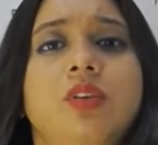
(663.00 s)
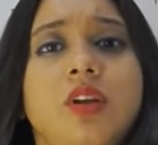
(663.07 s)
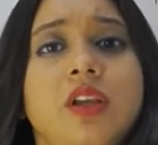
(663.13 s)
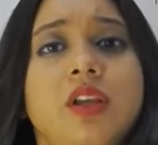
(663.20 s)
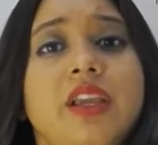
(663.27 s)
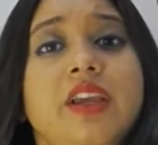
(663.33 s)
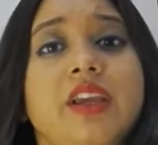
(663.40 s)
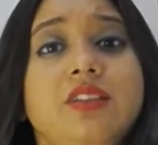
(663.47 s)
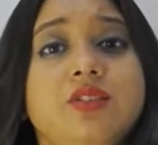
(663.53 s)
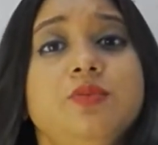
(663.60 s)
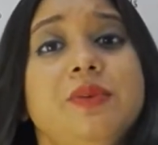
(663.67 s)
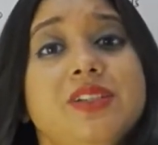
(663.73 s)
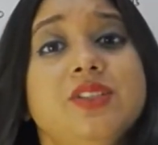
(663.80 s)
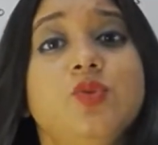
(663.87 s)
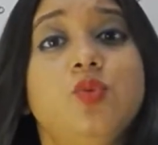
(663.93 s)
it
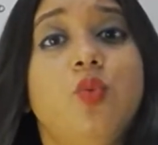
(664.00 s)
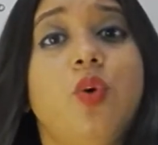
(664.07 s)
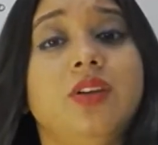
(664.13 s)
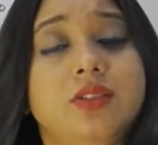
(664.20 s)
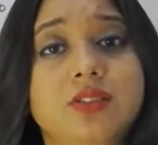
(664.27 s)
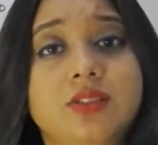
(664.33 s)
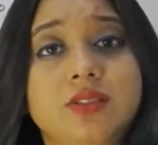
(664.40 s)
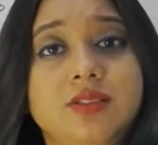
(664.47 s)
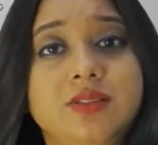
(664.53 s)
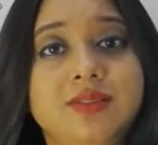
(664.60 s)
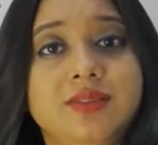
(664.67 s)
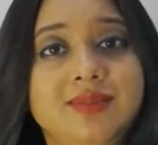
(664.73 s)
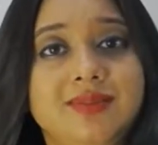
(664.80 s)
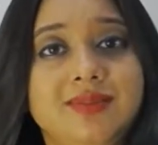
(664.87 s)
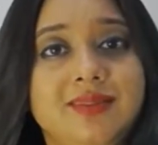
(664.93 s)
means what?
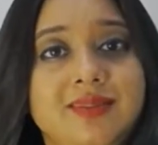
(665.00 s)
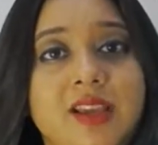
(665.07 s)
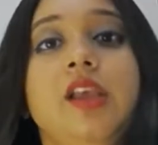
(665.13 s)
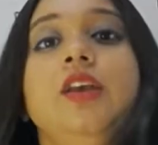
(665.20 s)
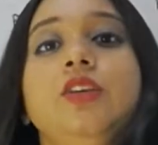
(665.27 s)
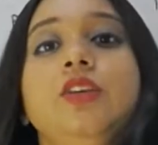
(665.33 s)
So